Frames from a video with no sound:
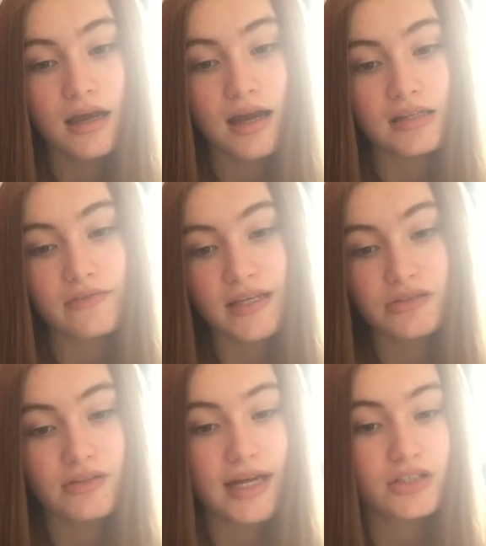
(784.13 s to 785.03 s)
has a
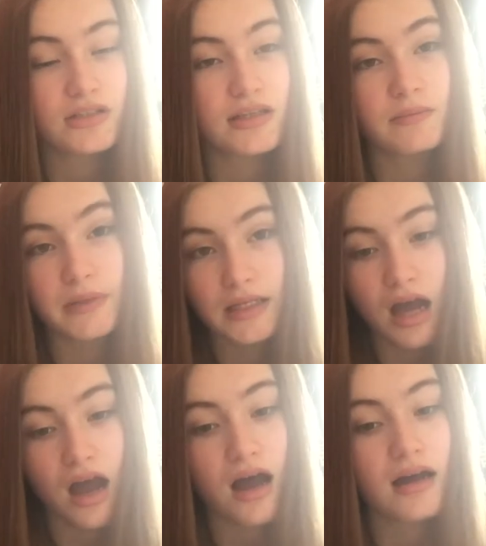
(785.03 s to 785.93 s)
faster reaction than Br
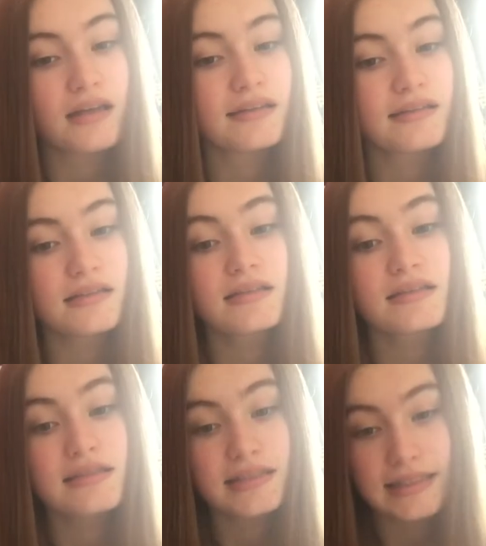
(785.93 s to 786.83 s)

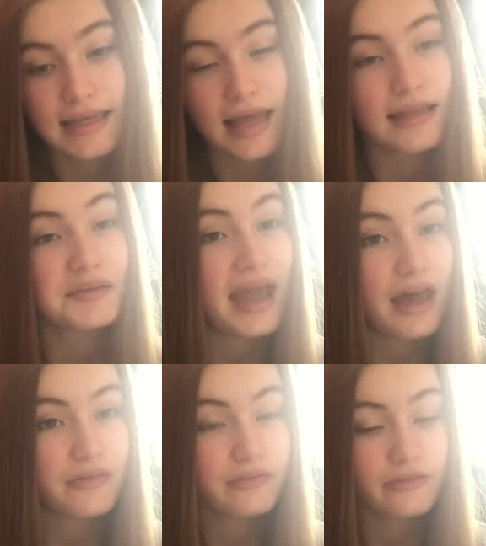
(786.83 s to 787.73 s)
and Cl and
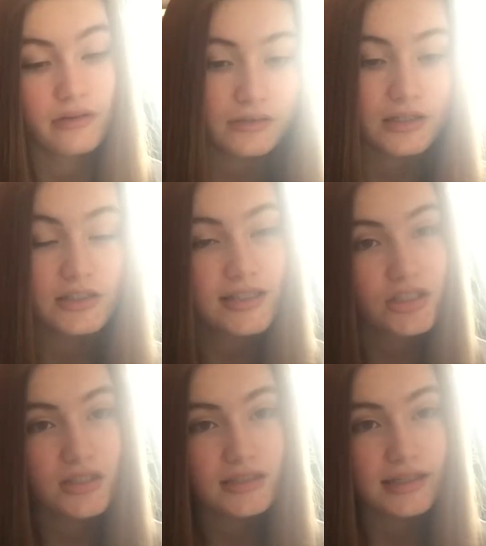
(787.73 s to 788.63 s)
F. The
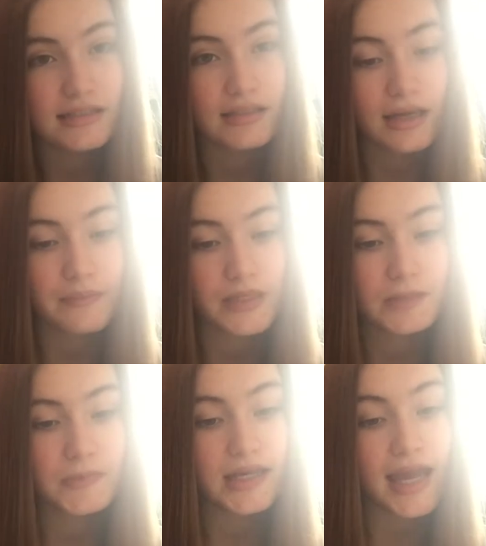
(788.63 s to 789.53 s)
conditions is that it
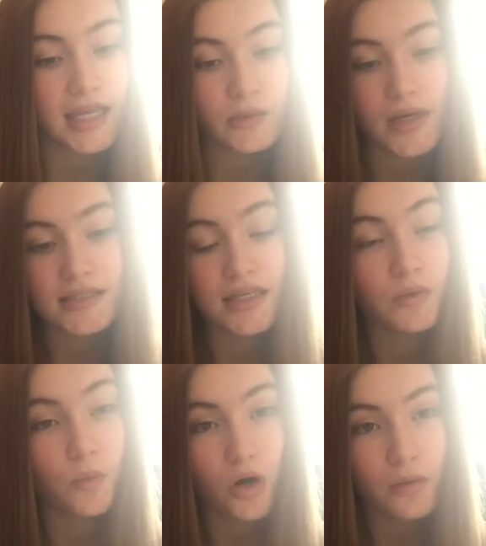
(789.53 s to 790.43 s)
must be aqueous and
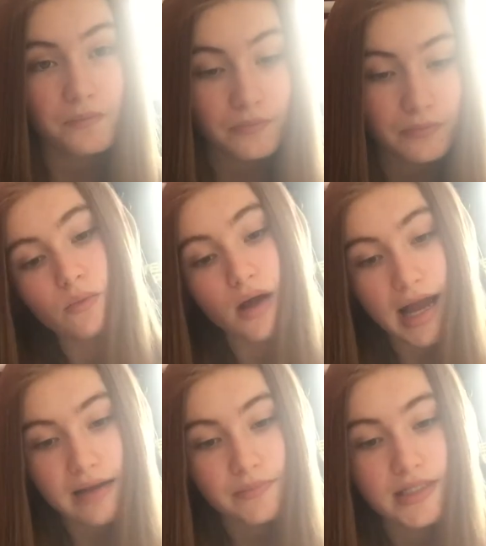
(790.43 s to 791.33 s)
warm. What
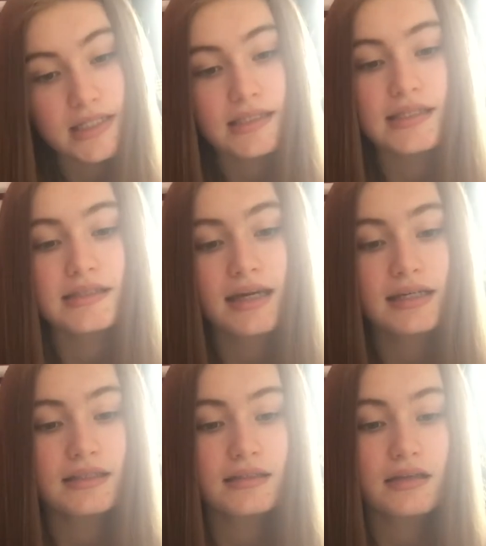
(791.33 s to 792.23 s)
happens is
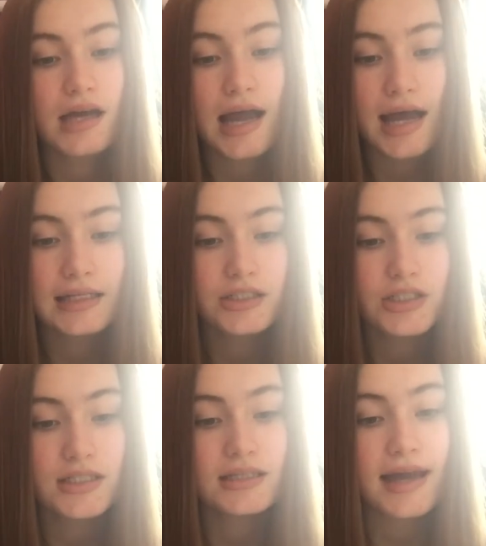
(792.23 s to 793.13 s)
that a
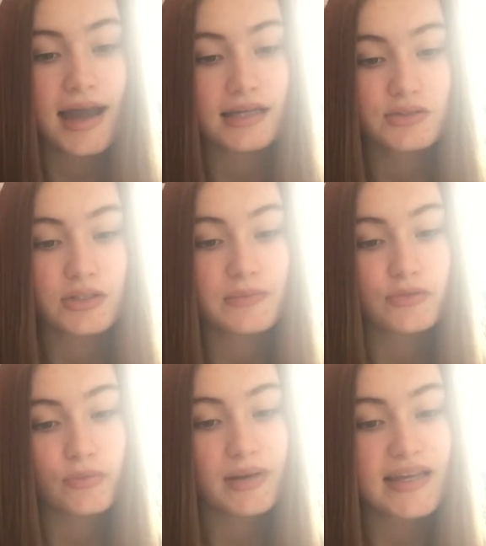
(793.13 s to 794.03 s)
halogen atom is
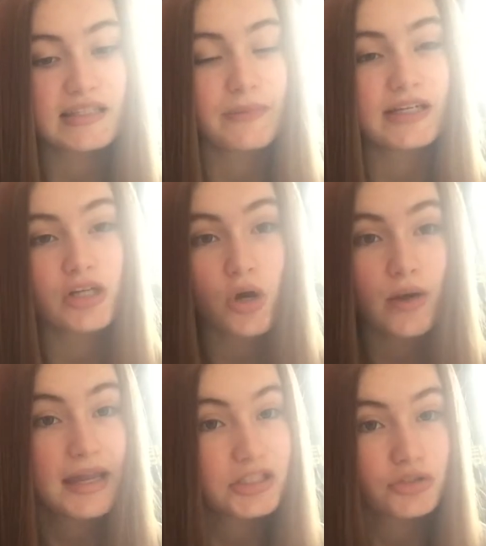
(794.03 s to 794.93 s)
replaced by an
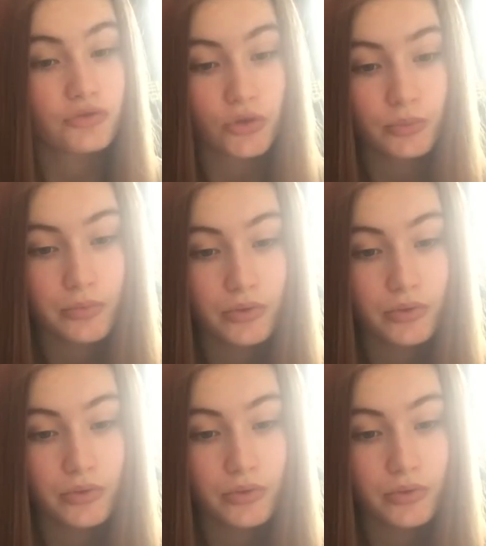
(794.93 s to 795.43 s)
OH group.